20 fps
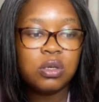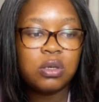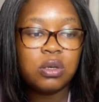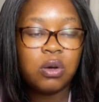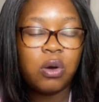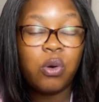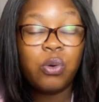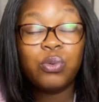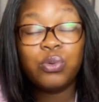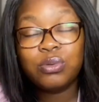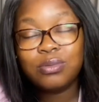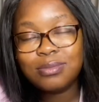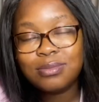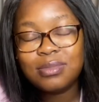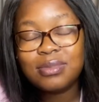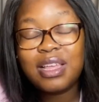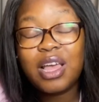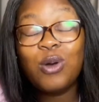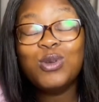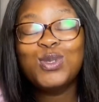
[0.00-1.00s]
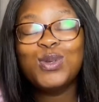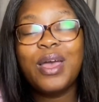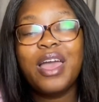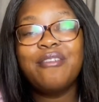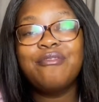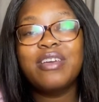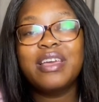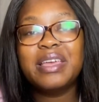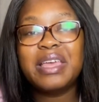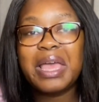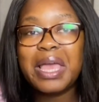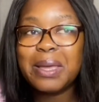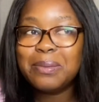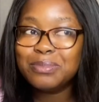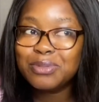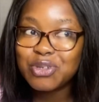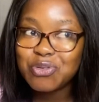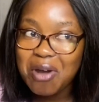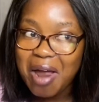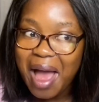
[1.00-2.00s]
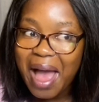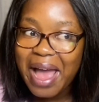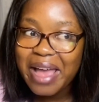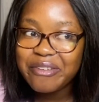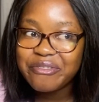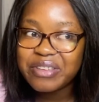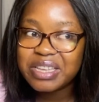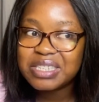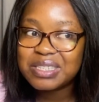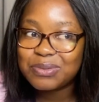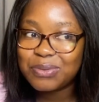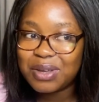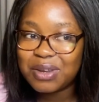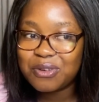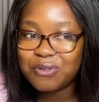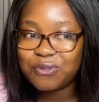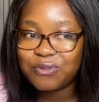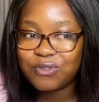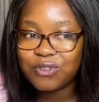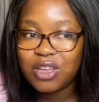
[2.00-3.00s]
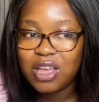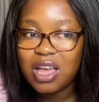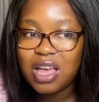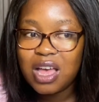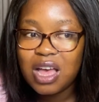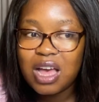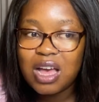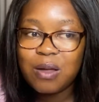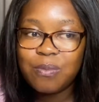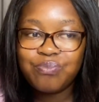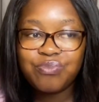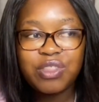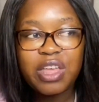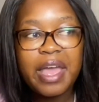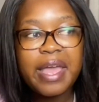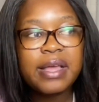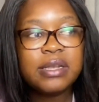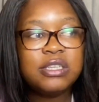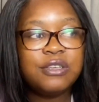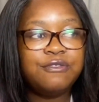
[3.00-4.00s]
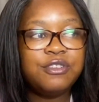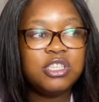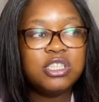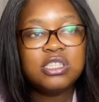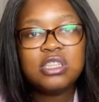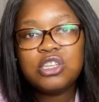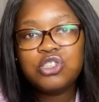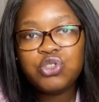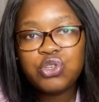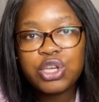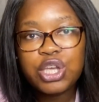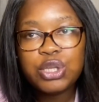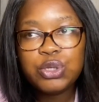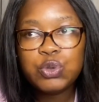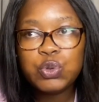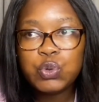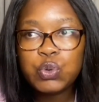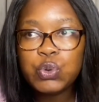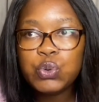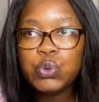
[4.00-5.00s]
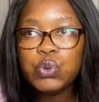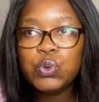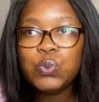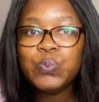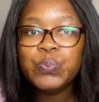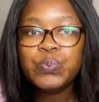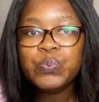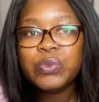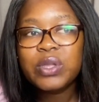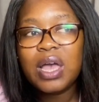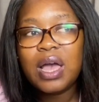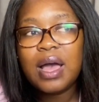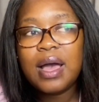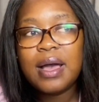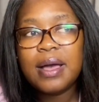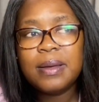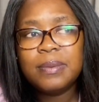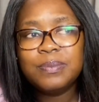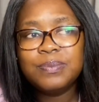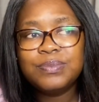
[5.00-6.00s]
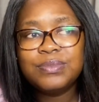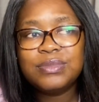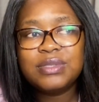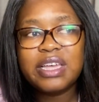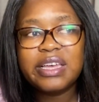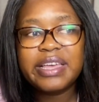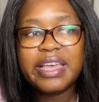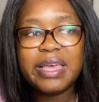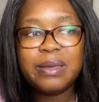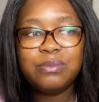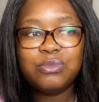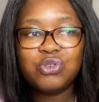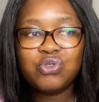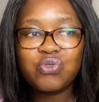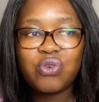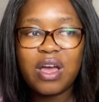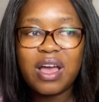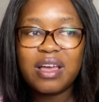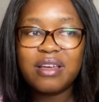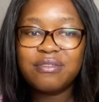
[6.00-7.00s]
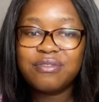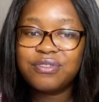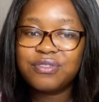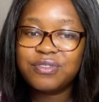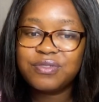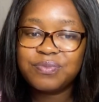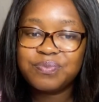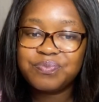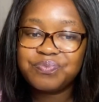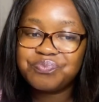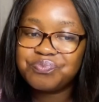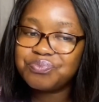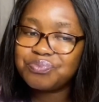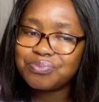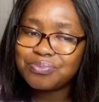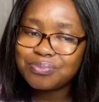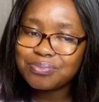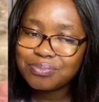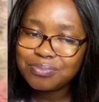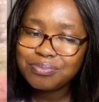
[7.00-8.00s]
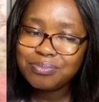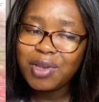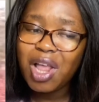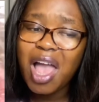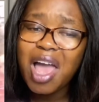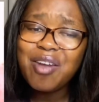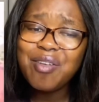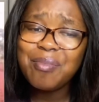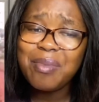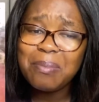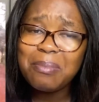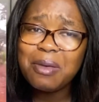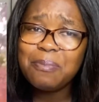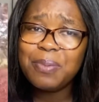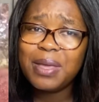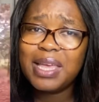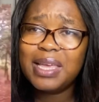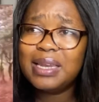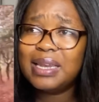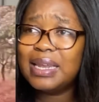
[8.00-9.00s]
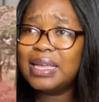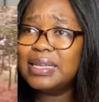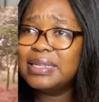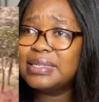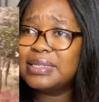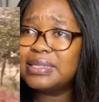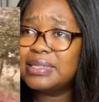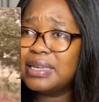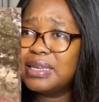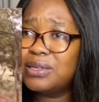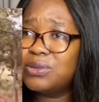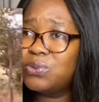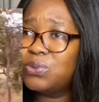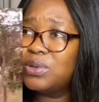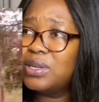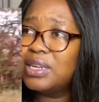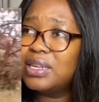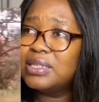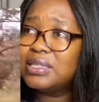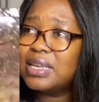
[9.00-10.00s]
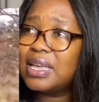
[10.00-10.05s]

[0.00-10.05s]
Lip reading: Oh, they also have a game drive as one of their activities that you can do. The game drive, I remember paying less at Woodlands.